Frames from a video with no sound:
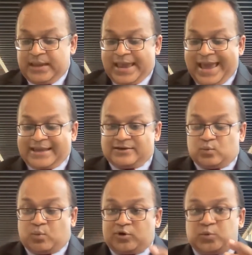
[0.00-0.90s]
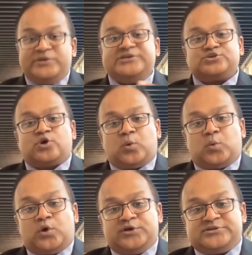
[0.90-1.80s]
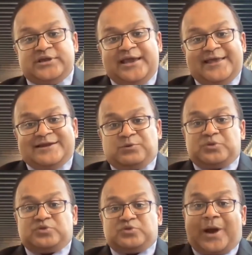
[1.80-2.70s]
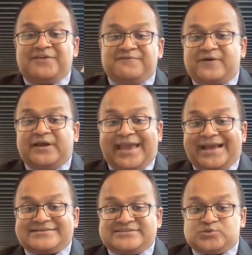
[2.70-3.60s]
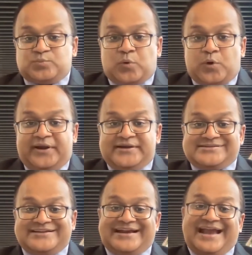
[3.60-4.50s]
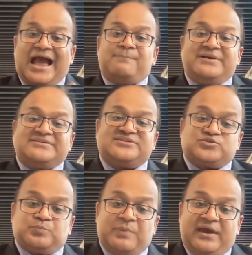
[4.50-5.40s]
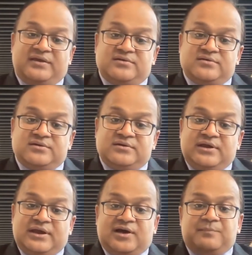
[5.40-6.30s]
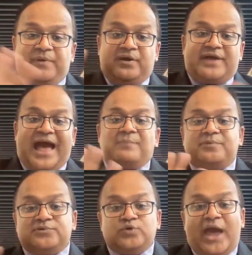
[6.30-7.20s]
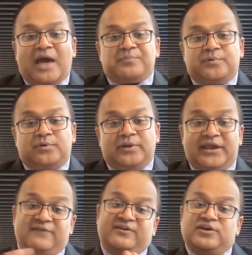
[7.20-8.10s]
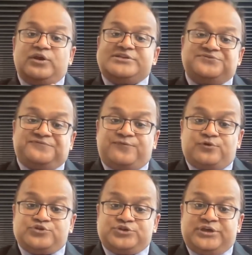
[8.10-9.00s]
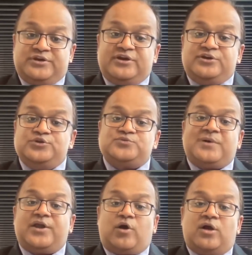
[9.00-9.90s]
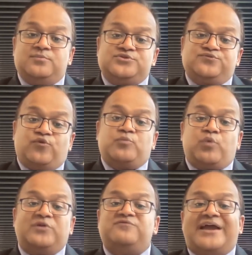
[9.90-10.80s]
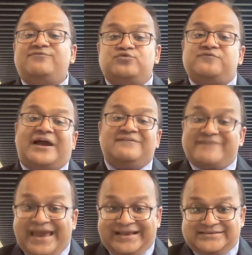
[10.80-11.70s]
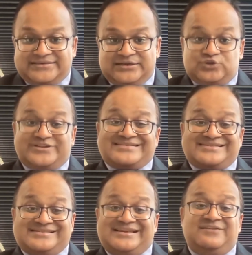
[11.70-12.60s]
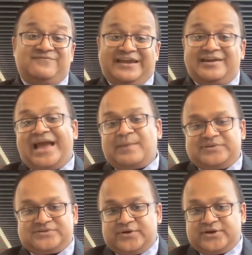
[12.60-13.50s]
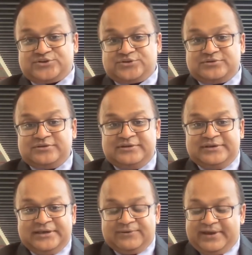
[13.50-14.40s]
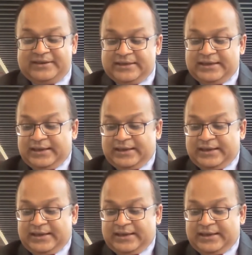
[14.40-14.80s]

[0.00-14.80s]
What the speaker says: And what we saw was that with Wi-Fi access points, the CAPEX spend compared apple to apple, even in case of 4G, reduced by almost 4.5 to 5x. So that's a significant CAPEX reduction, right?